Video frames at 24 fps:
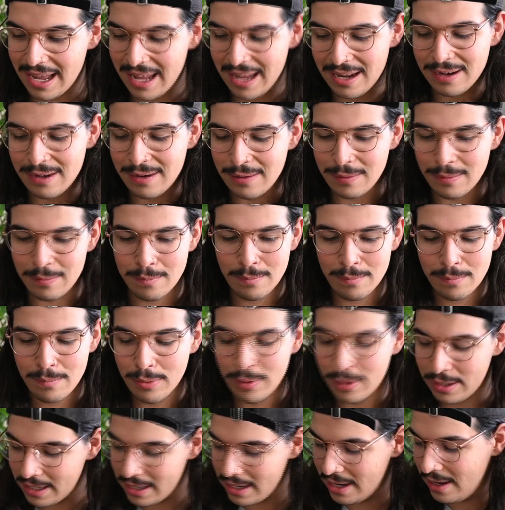and
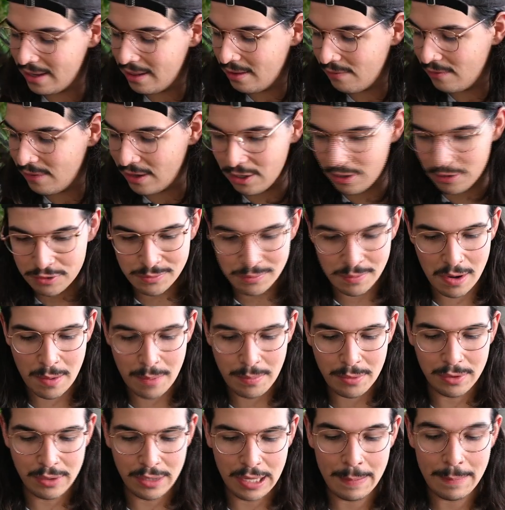putting it in the videos
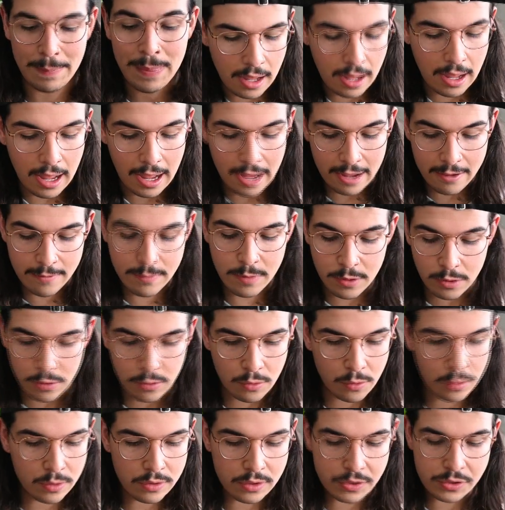properly. I have been
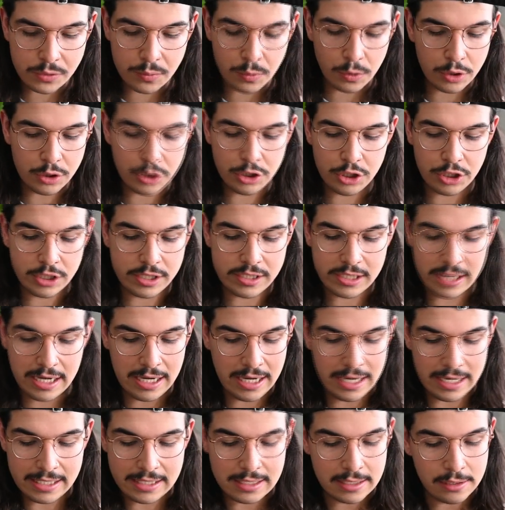growing this one just in
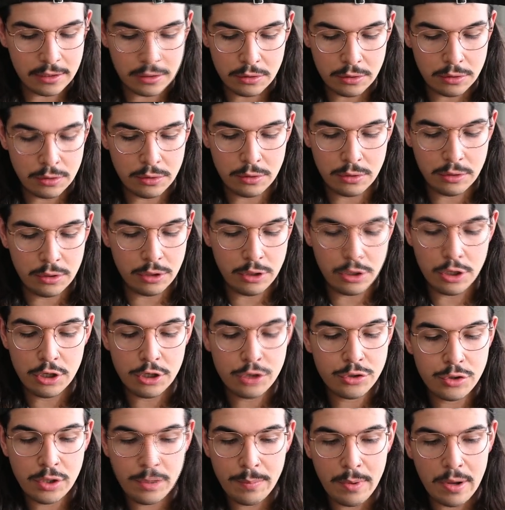its little
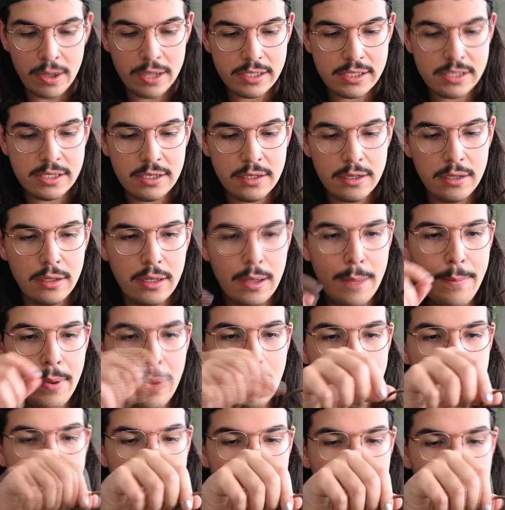nursery pot still. I
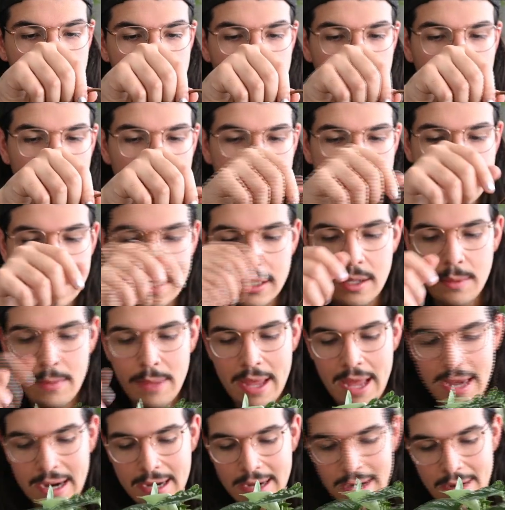popped a little trellis in the
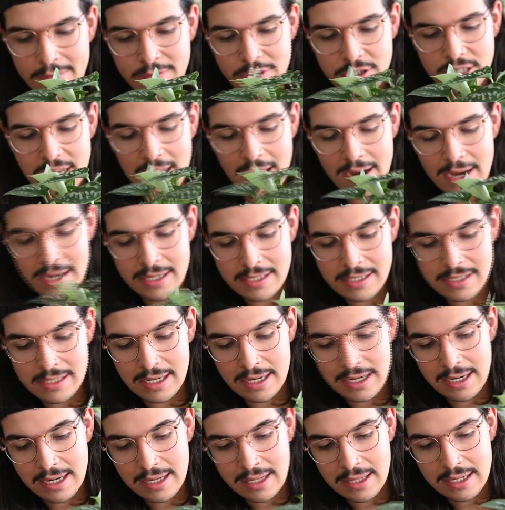back and I've just had it
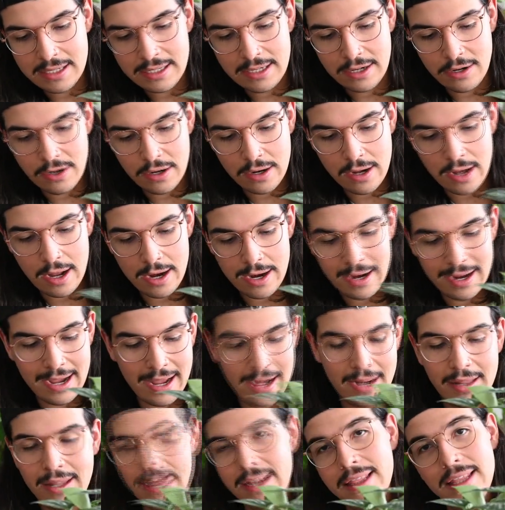sitting in the terracotta,
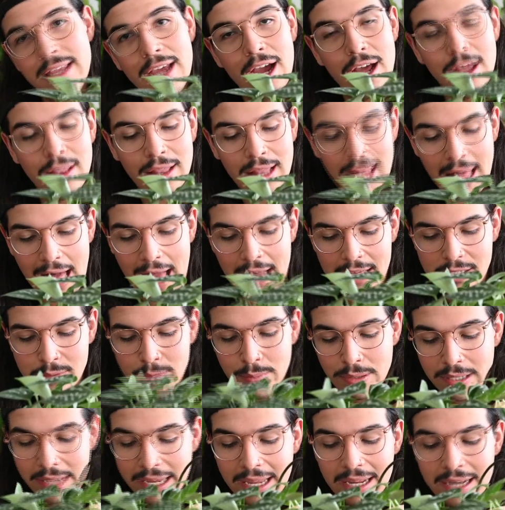kind of like the last
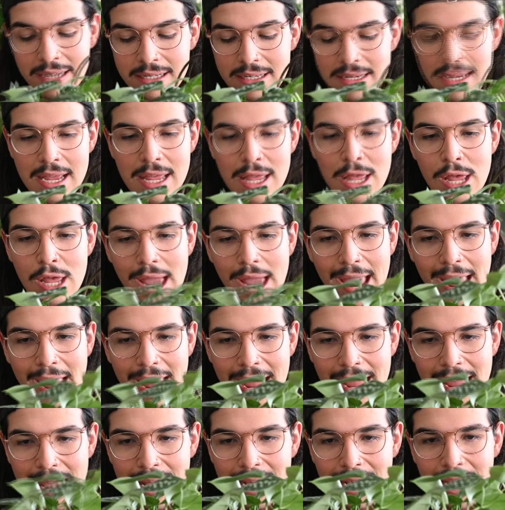plant.
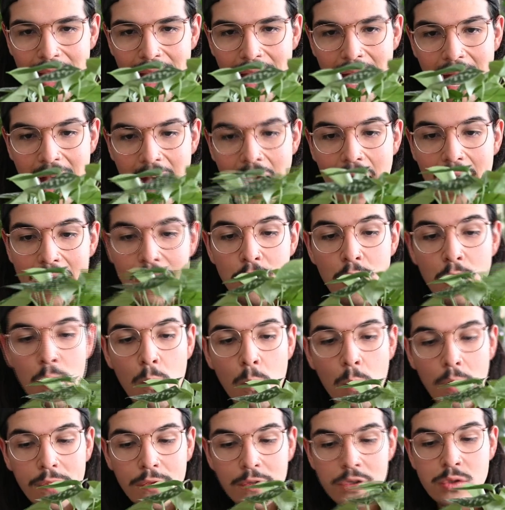And I don't
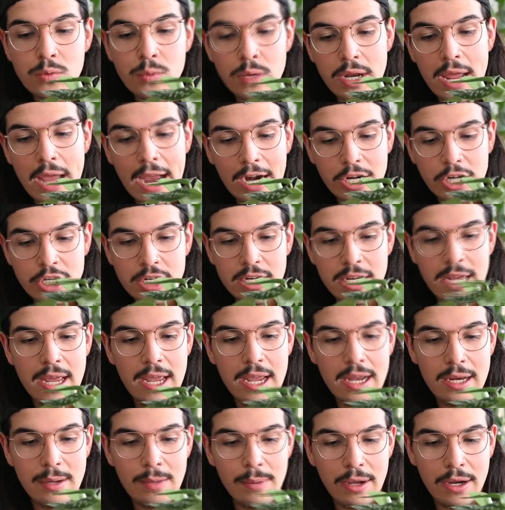want this one to actually get
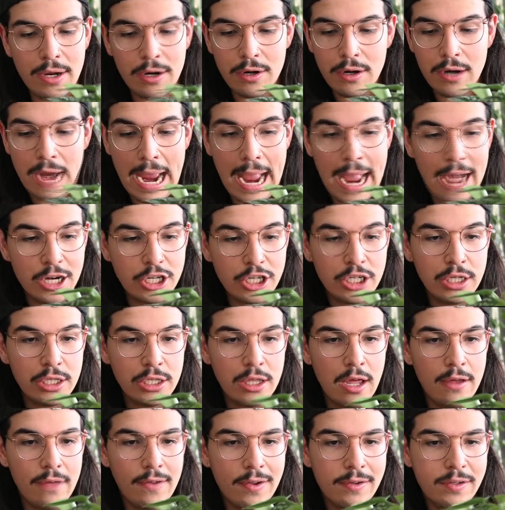any bigger. I actually
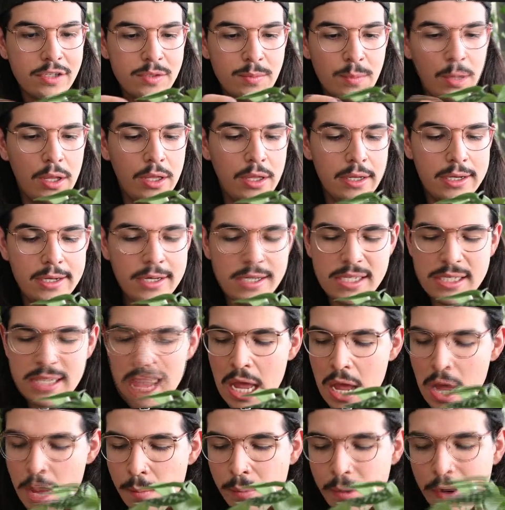love how small it is,
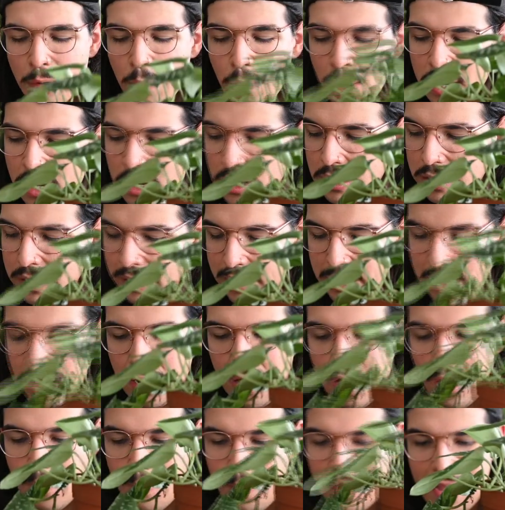but I want to clean it
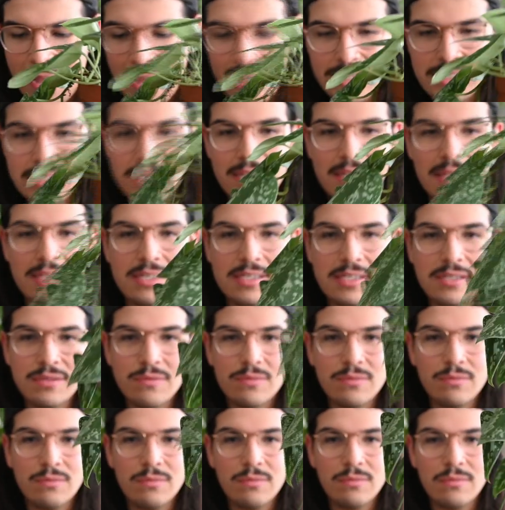up. It has like this
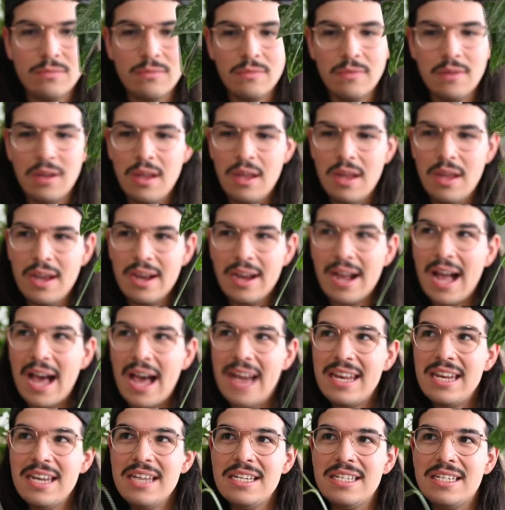
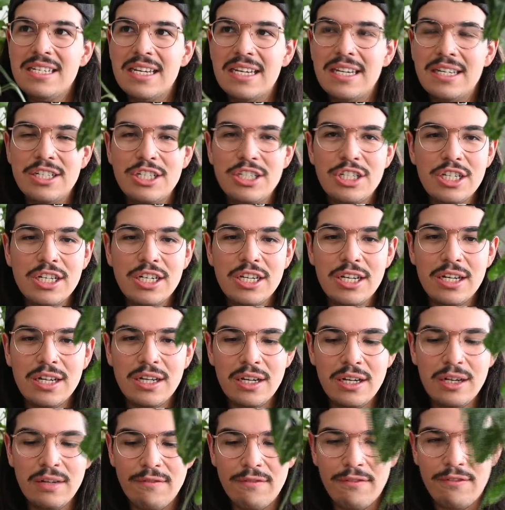kind of
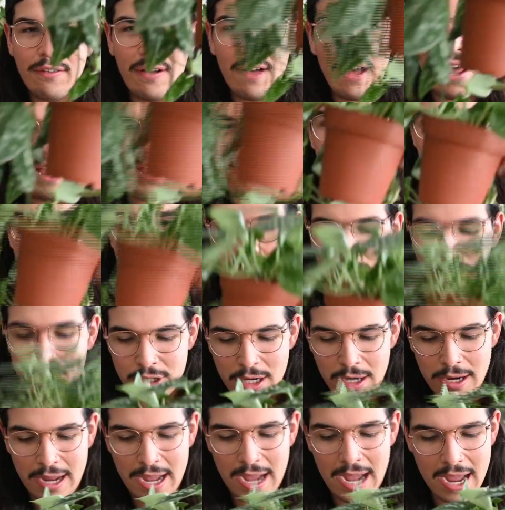dingy vine, which
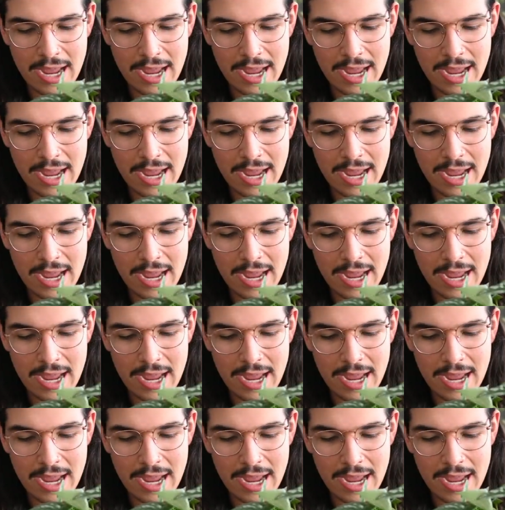I'm